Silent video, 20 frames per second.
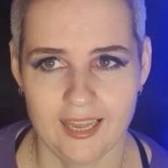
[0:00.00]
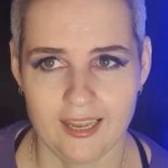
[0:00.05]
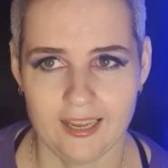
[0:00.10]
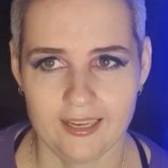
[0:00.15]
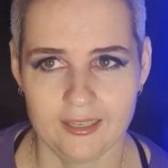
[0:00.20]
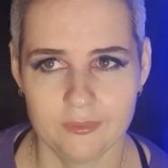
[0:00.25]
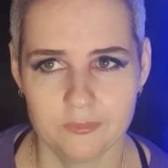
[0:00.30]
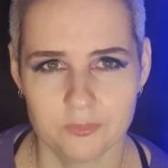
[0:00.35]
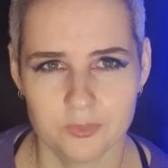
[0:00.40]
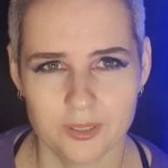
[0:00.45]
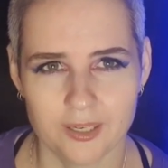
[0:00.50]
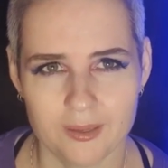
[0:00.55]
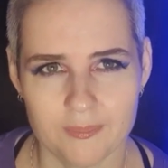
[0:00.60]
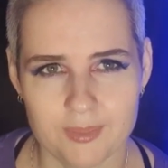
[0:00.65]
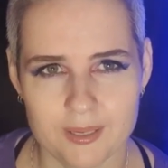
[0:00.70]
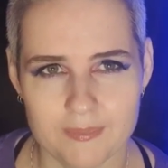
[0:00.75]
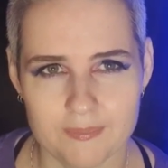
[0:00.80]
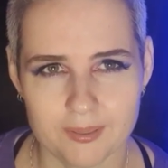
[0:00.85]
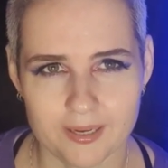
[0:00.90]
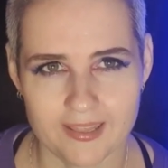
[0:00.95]
And what I
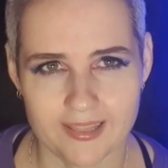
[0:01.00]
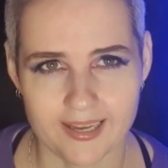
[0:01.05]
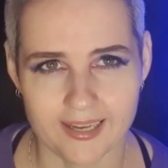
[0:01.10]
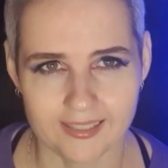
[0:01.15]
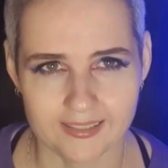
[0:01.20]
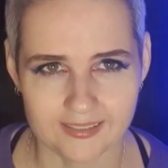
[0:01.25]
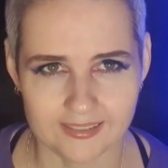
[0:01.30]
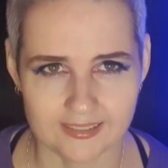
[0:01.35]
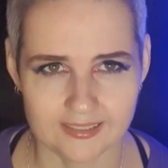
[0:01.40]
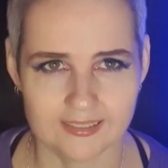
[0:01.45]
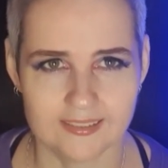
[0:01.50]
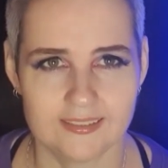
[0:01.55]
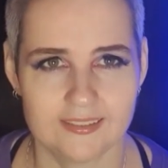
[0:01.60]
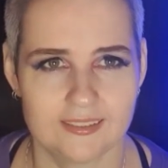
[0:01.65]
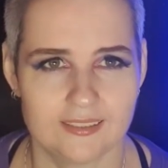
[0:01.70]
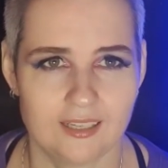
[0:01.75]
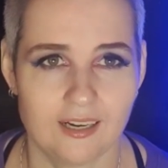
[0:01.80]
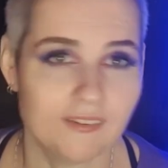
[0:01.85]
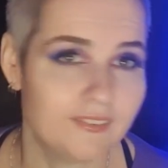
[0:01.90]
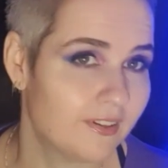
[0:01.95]
mean by that is,
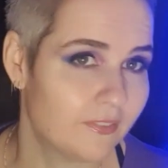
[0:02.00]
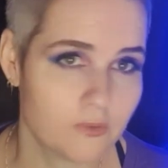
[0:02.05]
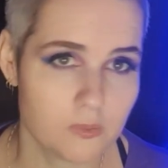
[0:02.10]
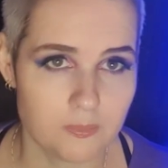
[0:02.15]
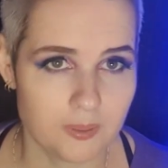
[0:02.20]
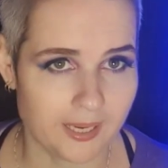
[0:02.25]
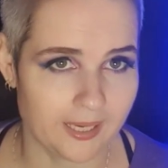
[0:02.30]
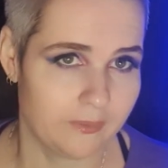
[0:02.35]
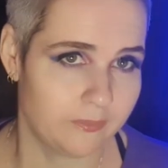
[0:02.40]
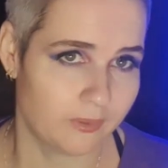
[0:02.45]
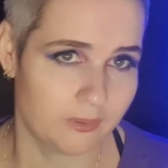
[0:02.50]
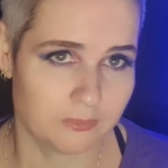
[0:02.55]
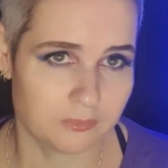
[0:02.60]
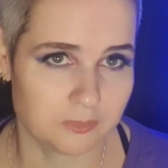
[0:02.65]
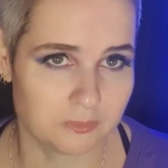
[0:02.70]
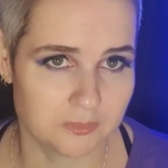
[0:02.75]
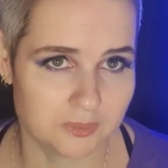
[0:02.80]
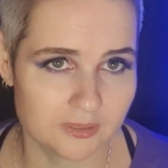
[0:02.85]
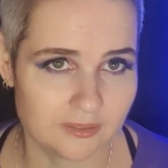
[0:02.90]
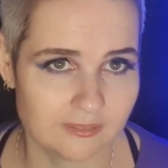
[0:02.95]
I've never been with a
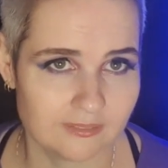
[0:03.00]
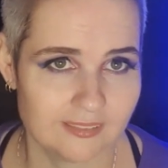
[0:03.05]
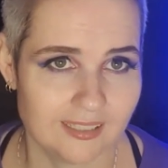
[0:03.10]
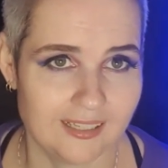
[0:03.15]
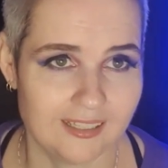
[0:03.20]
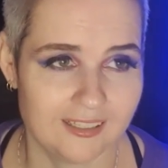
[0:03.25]
woman.